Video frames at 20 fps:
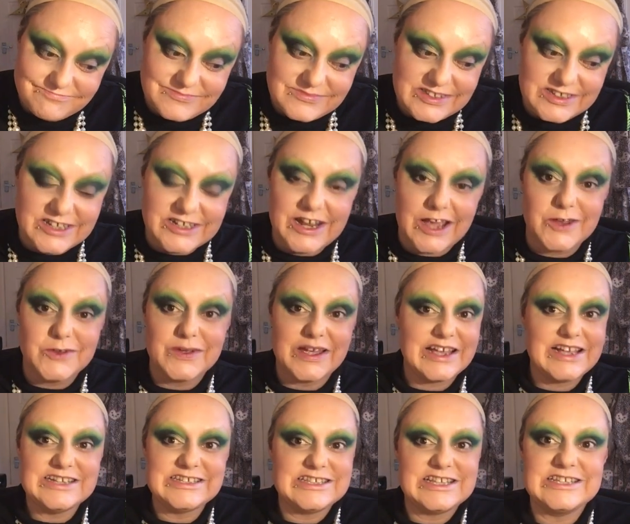you know,
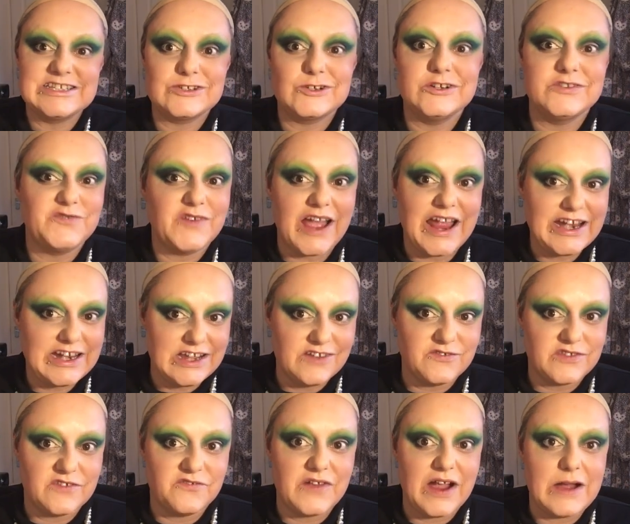is this good for any
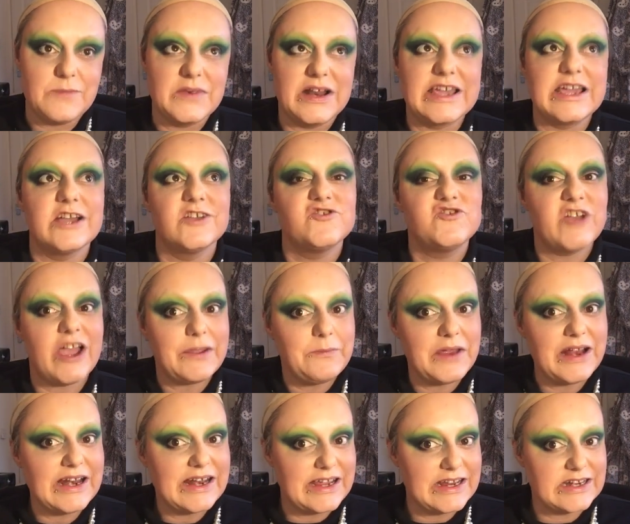of the family? And
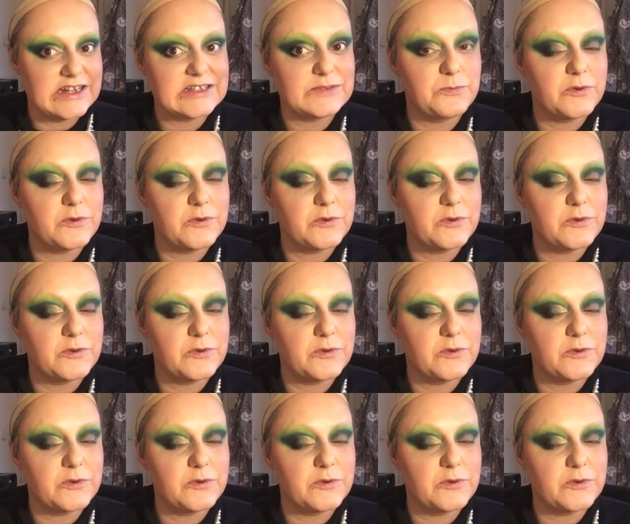Jamie Lynn has